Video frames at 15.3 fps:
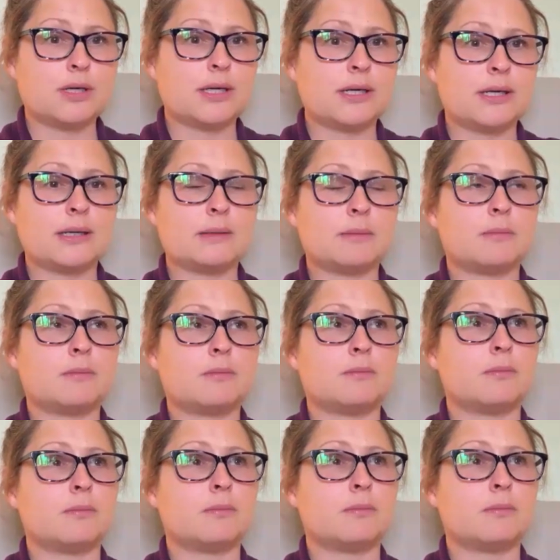You
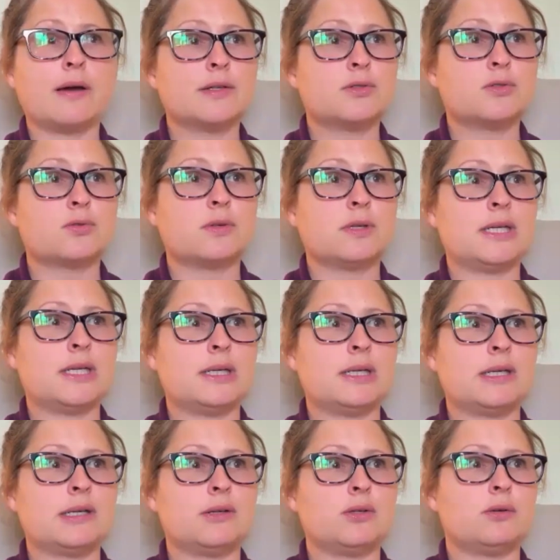can hug a
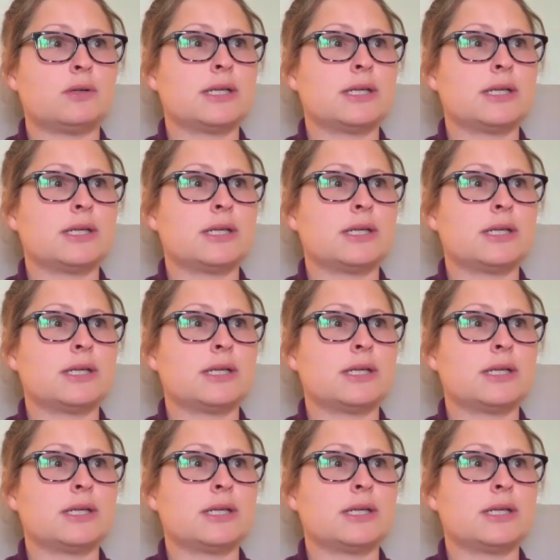tree.